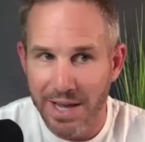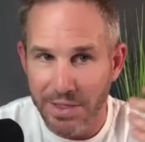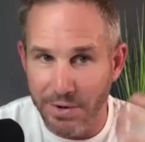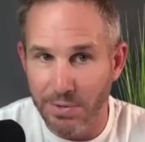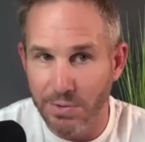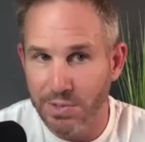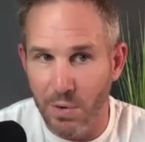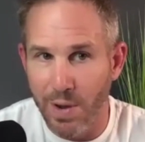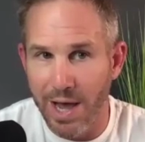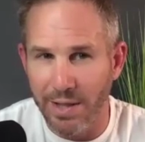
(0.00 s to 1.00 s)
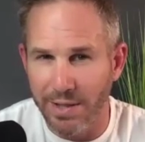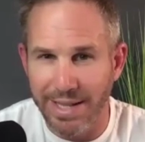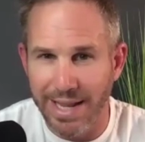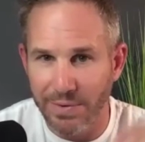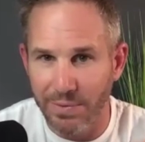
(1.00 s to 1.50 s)
they're doing so well that
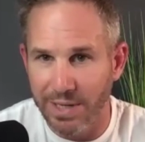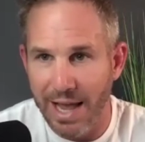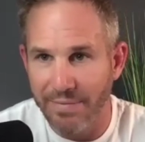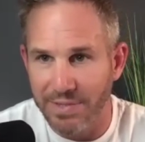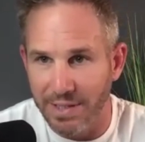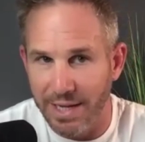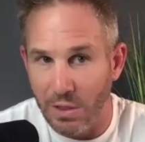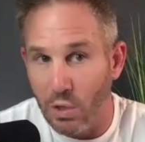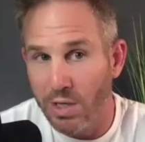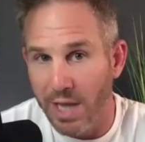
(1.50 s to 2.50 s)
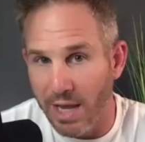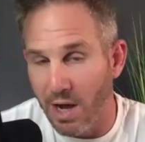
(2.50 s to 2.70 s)
they didn't really have to like look at